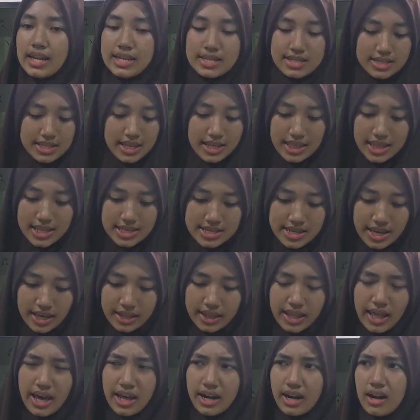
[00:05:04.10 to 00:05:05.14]
a
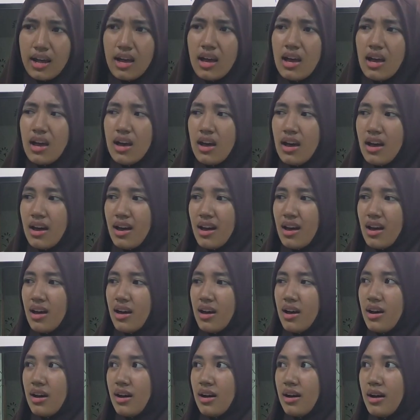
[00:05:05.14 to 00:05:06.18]
citizen that
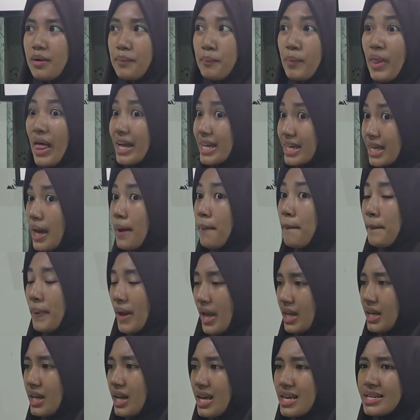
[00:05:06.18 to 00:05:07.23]
black
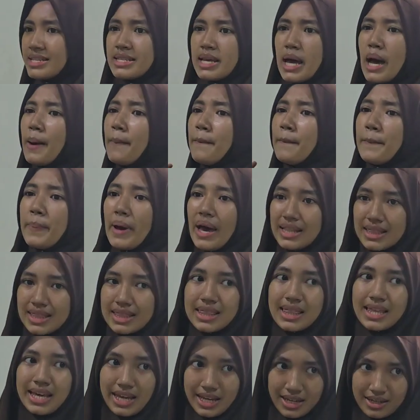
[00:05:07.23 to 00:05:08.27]
campaign is a bad
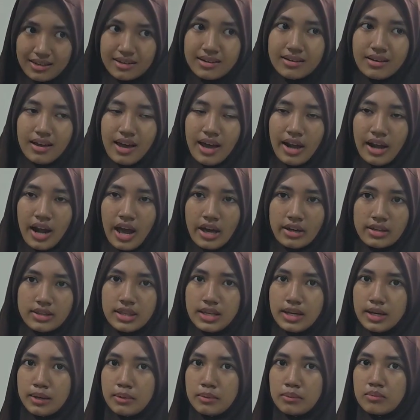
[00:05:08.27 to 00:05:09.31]
thing, and I
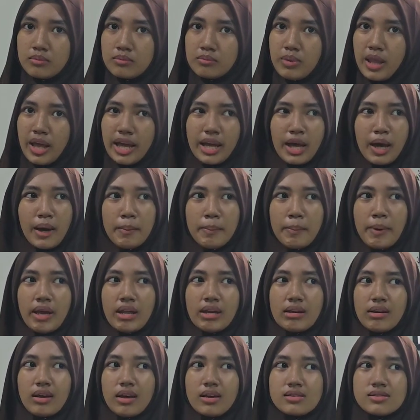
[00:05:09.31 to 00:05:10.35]
think black
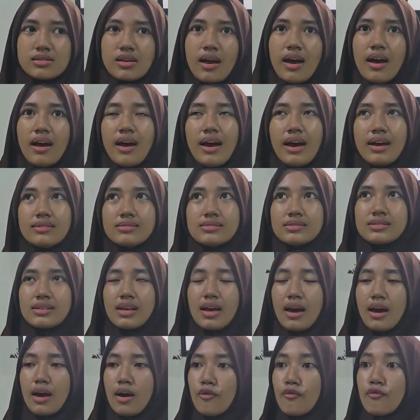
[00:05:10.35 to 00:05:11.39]
campaign has
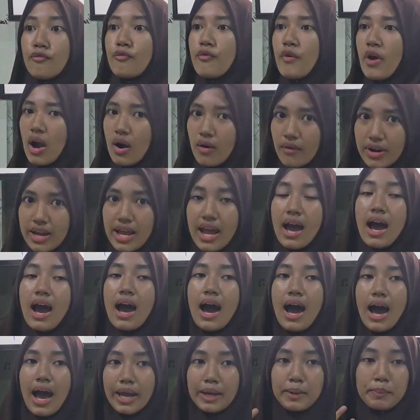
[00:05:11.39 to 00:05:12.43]
a very
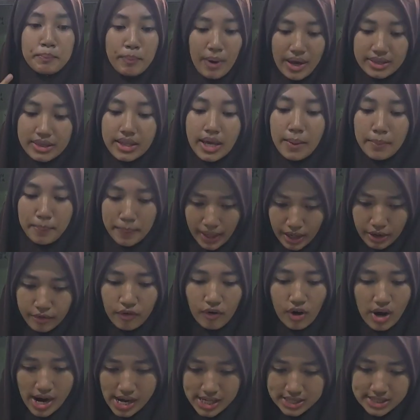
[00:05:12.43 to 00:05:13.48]
high bad impact
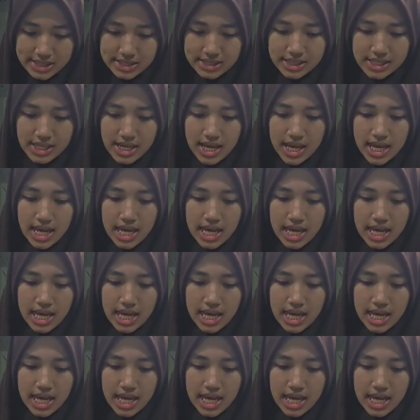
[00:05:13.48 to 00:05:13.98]
for us.